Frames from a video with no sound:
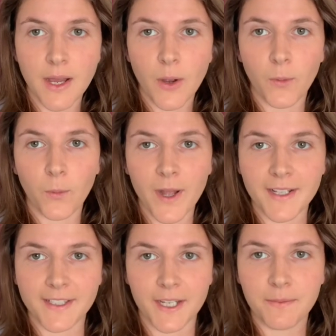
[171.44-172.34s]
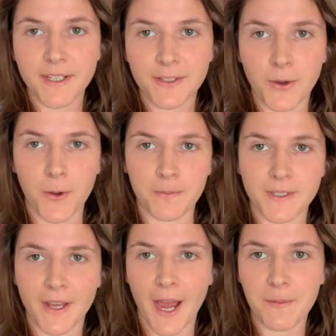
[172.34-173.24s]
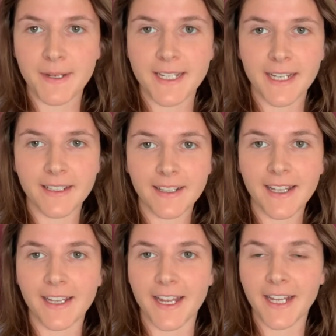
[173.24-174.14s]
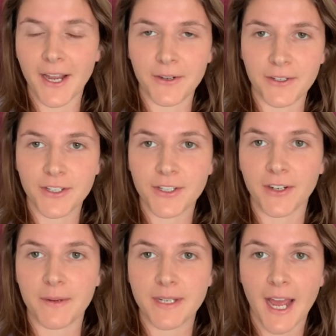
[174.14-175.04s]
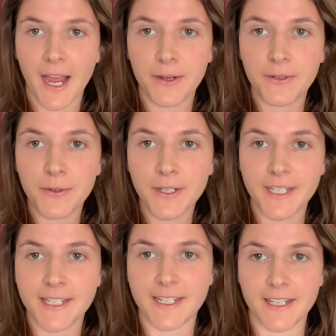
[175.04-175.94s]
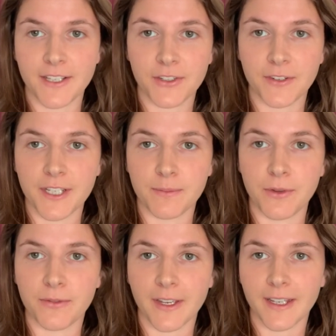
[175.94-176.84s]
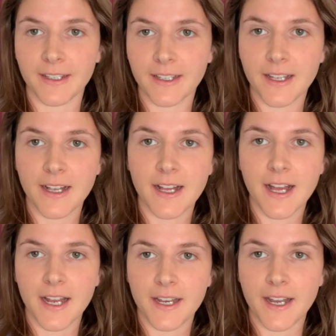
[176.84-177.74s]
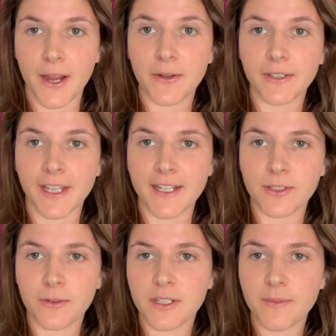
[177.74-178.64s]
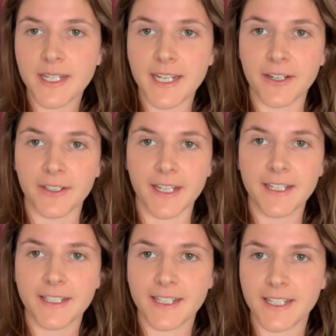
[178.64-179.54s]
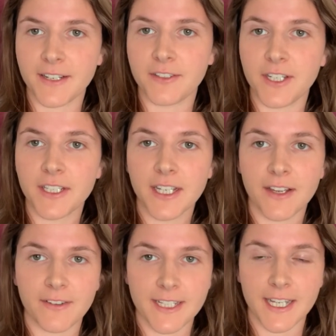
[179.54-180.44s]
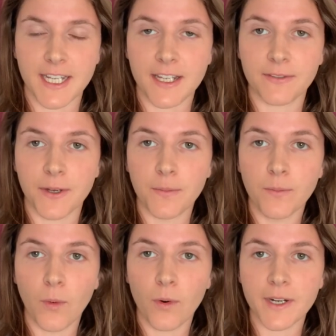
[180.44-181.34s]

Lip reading: Well done, Miss Toms. I particularly like how you described how you can see the trees moving. Now, let's go to Miss Airlie to see if she can give us an even more